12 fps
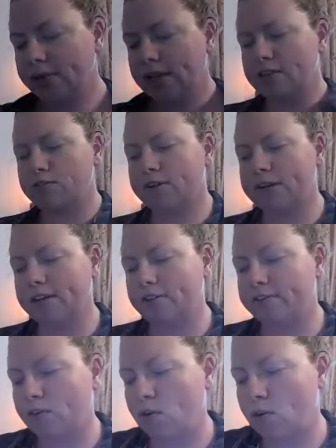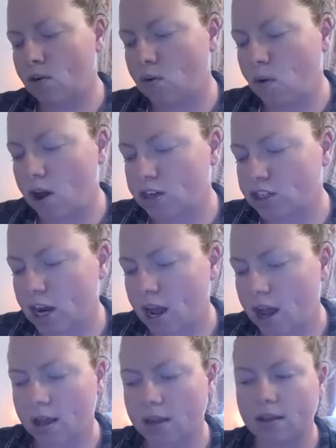is ready for gua sha.